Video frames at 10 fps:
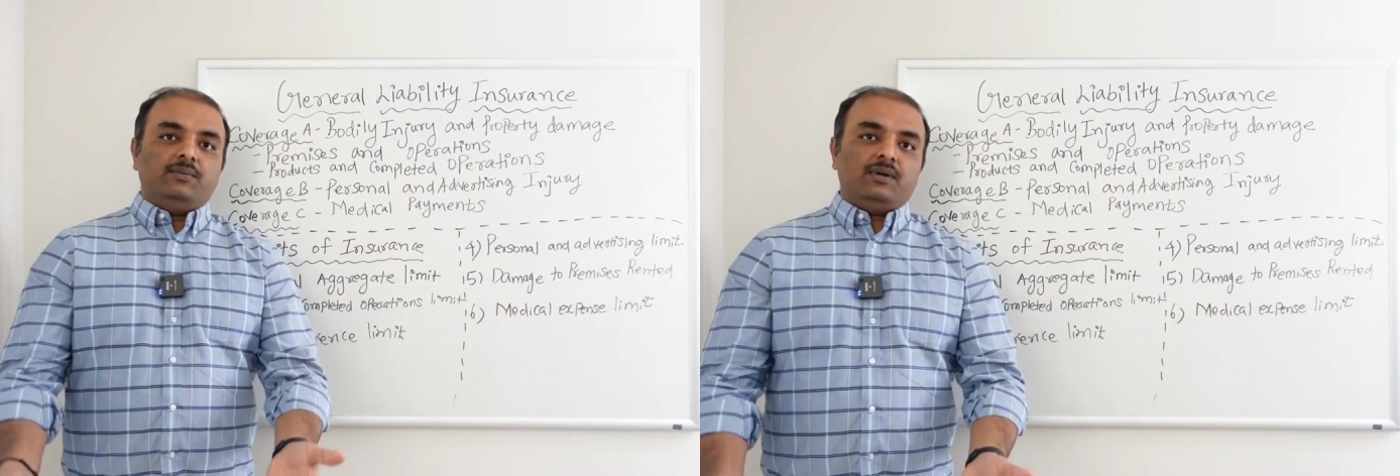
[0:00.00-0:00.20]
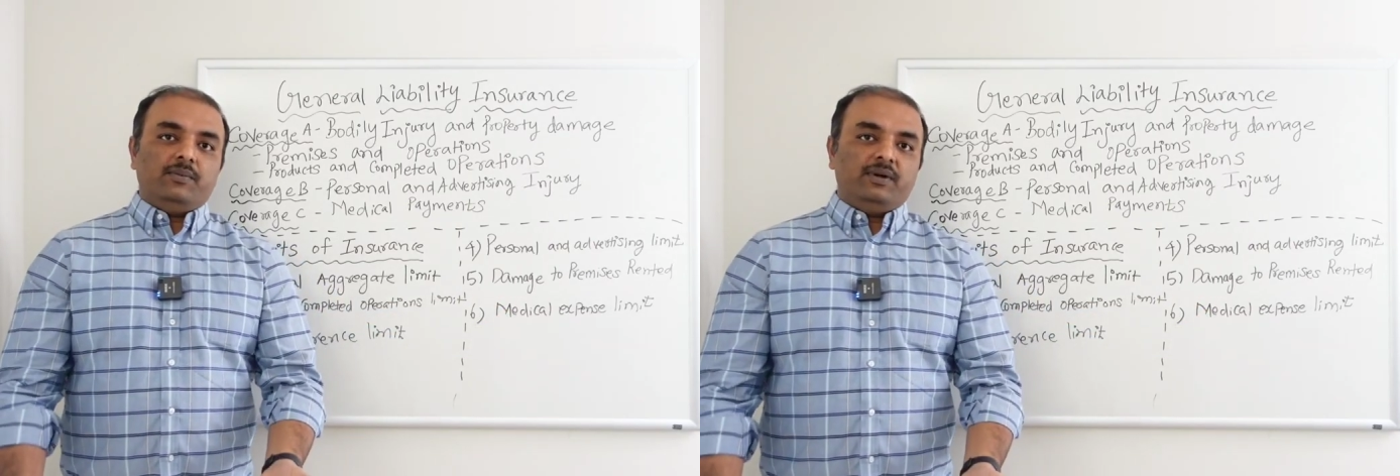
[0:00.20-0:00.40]

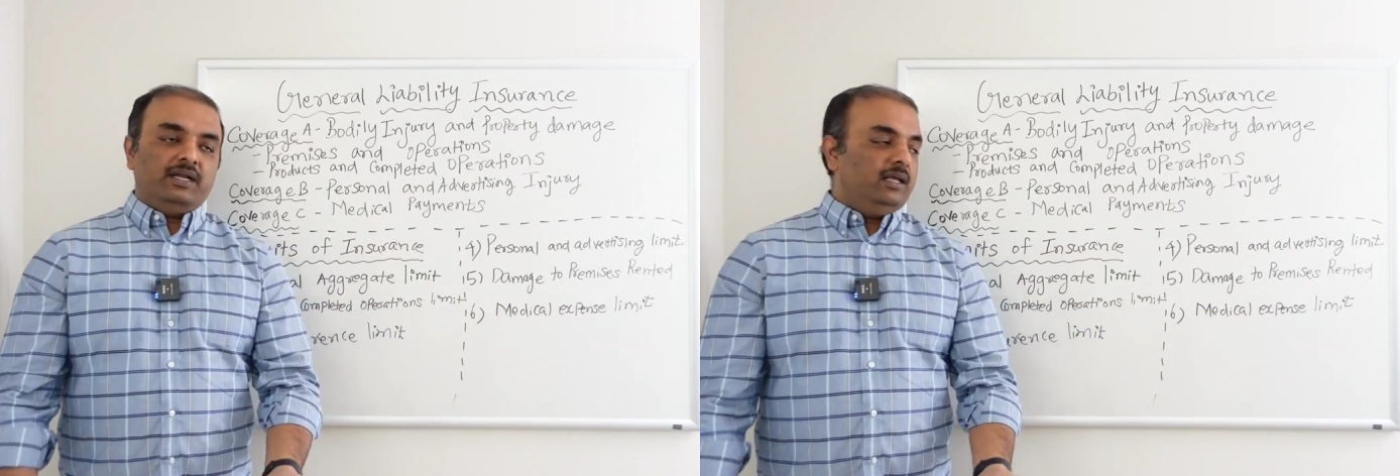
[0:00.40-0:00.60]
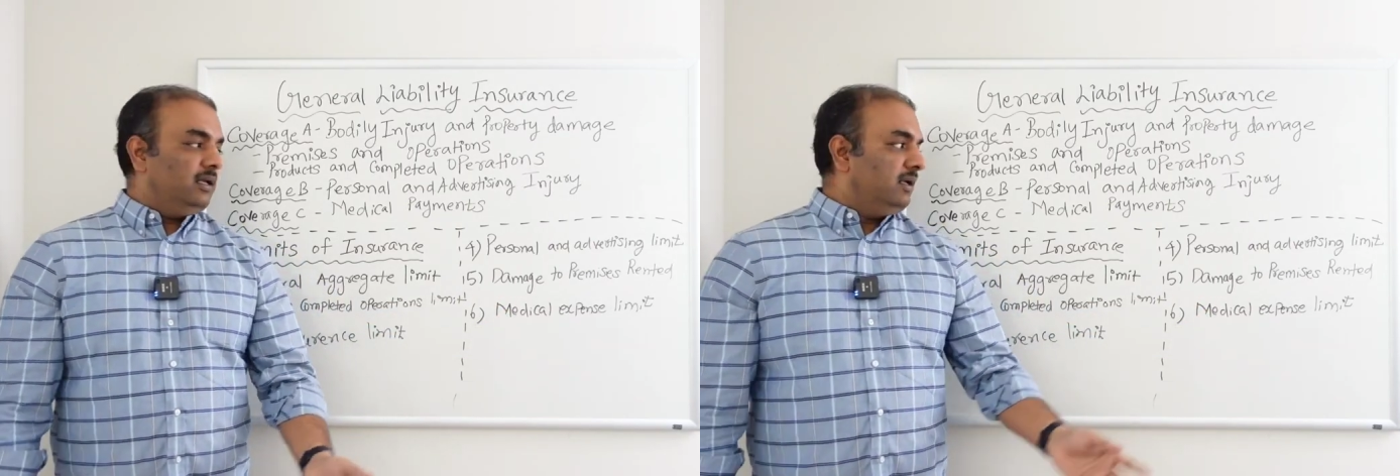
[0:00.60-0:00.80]

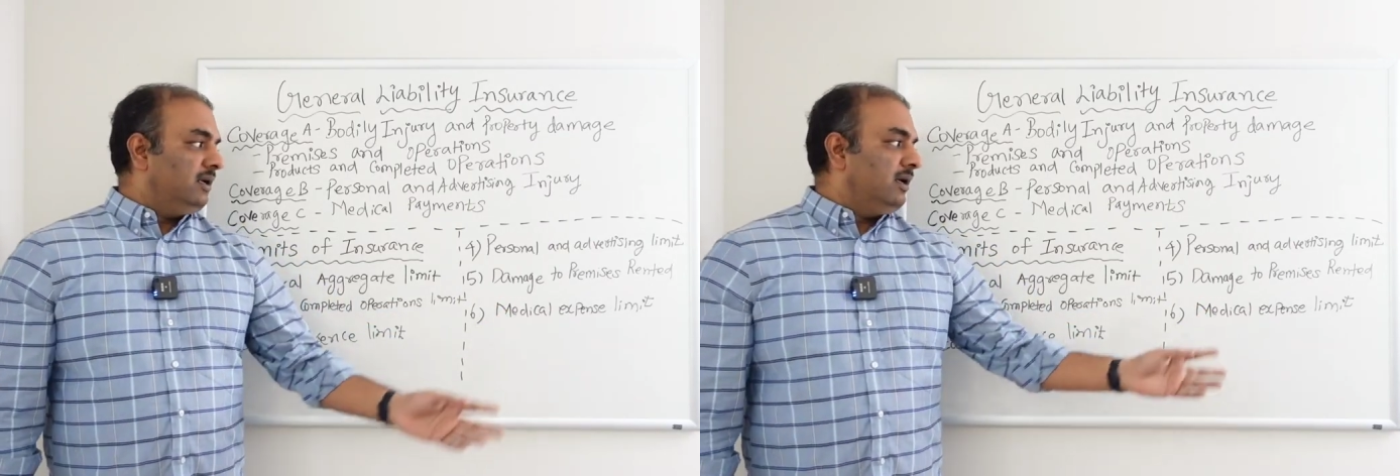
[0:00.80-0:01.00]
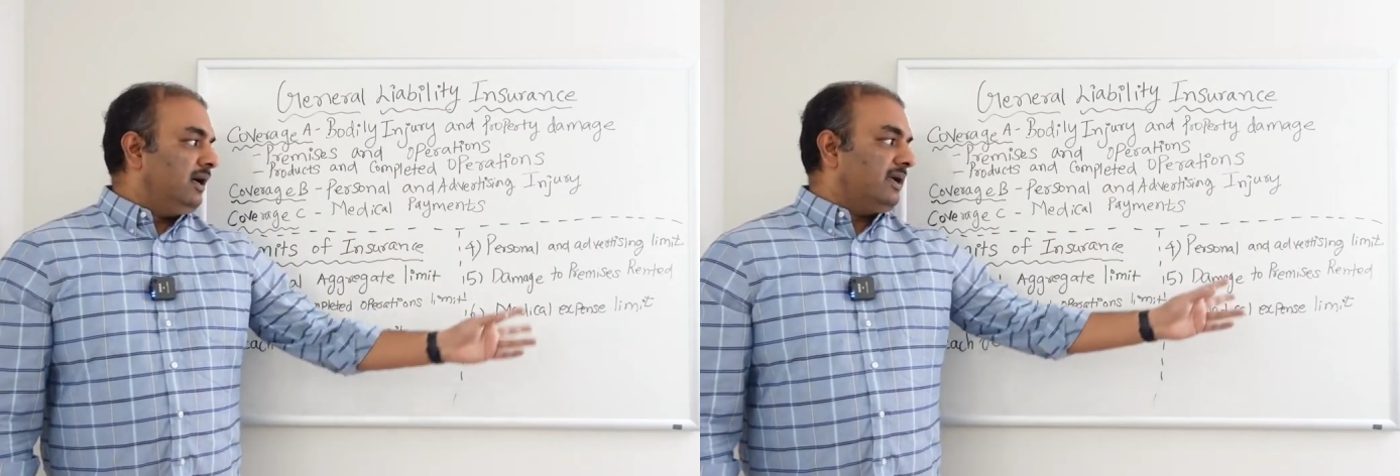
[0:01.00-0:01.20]
property,
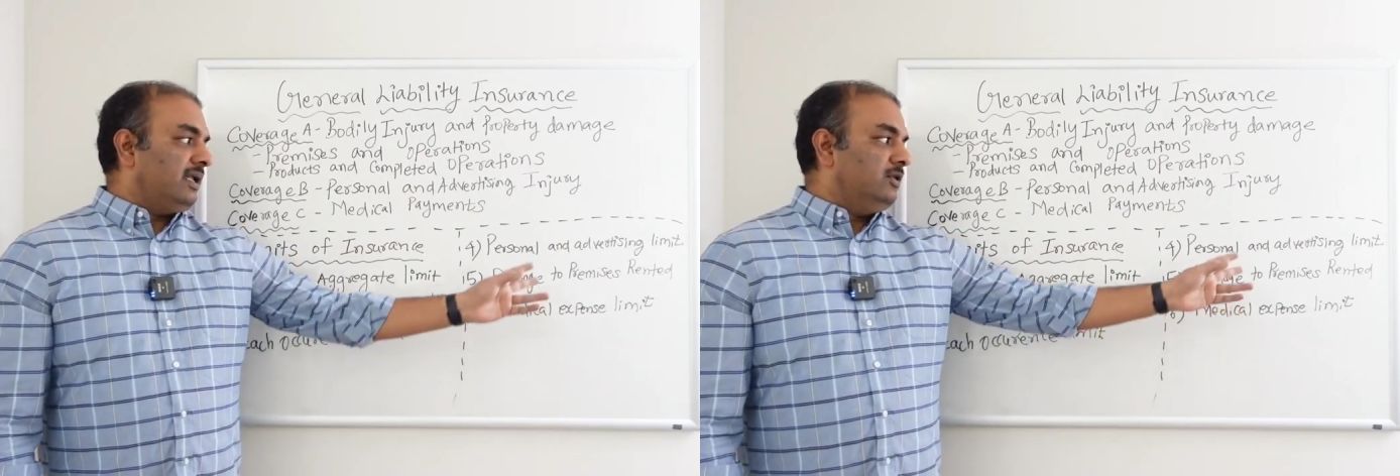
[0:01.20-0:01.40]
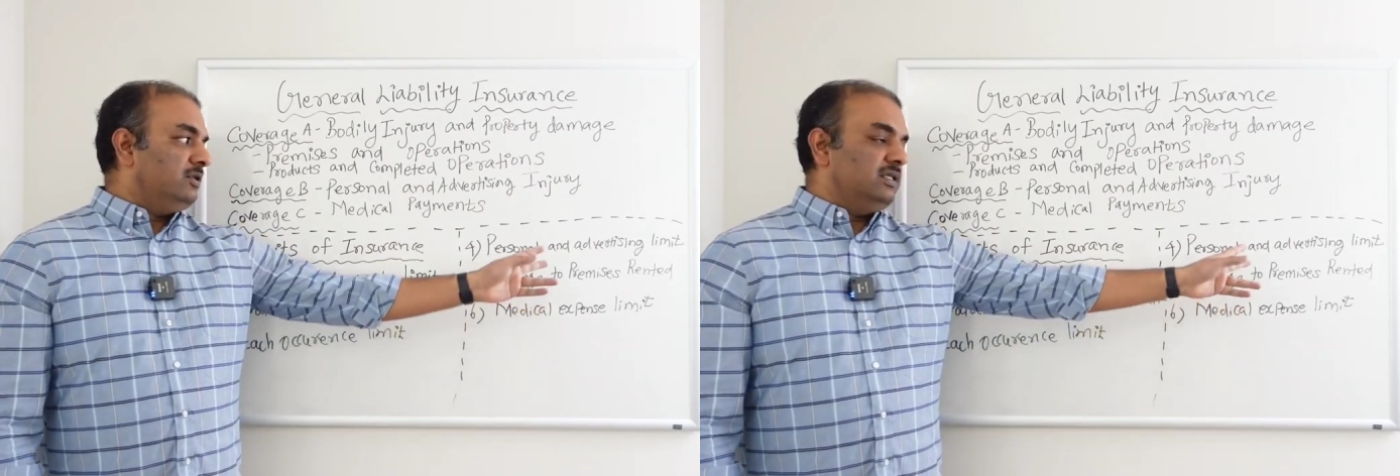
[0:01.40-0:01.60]
I
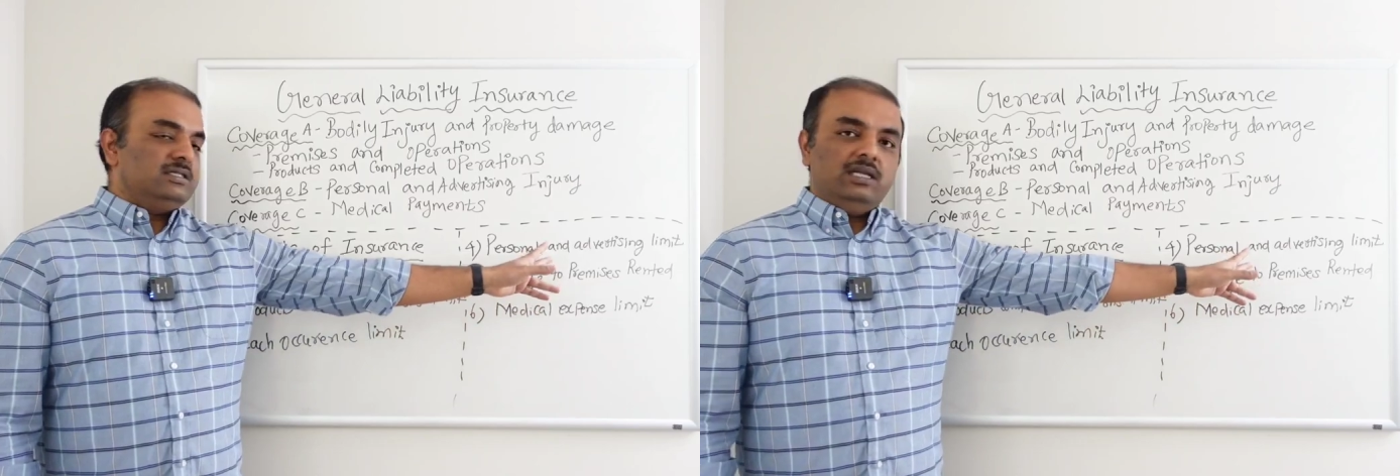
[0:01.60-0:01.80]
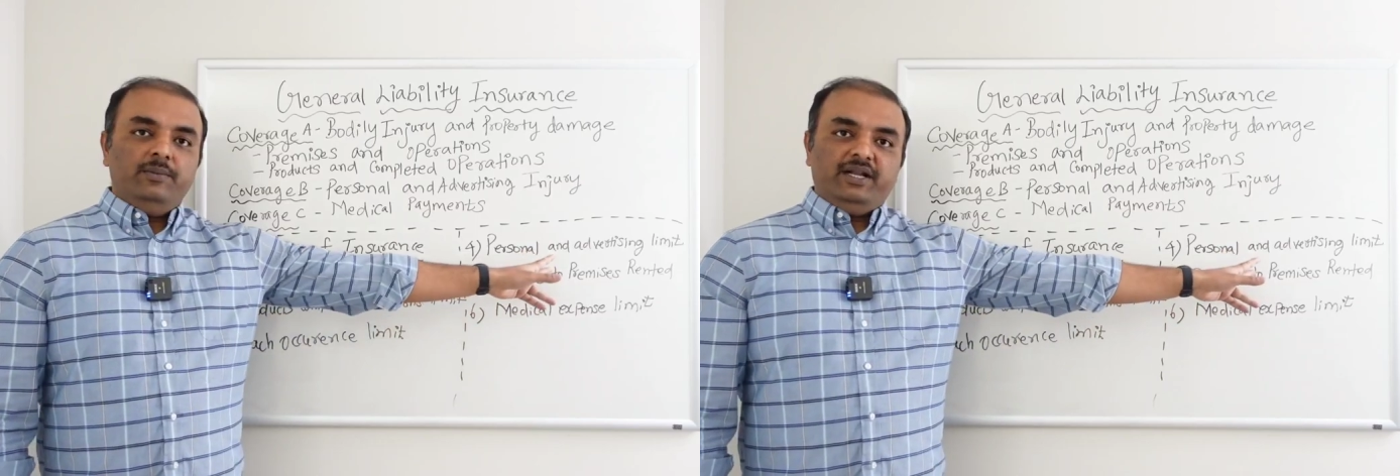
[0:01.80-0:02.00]
can use
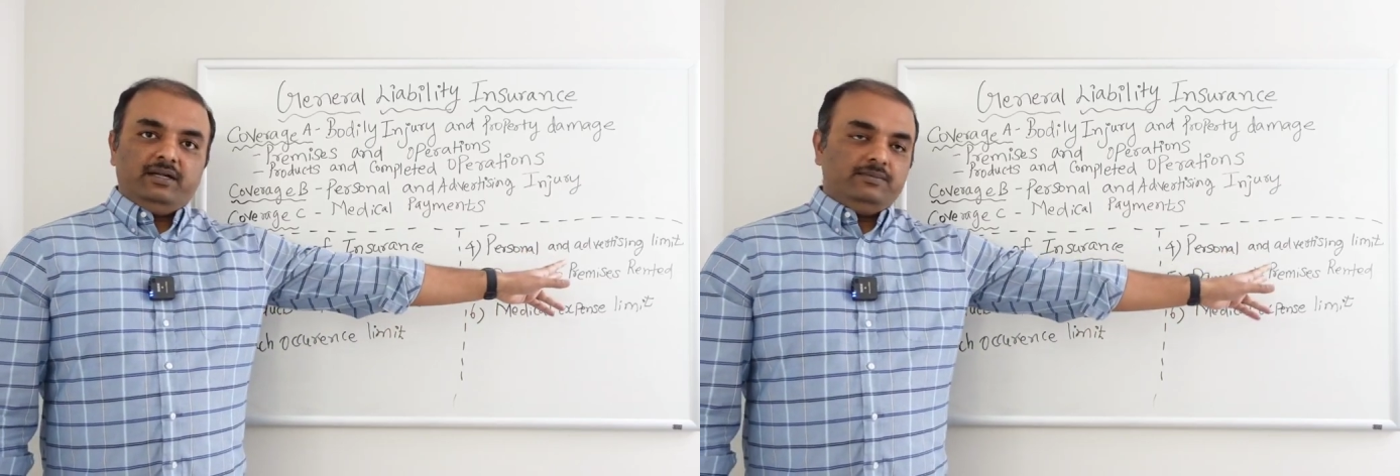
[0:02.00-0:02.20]
this limit.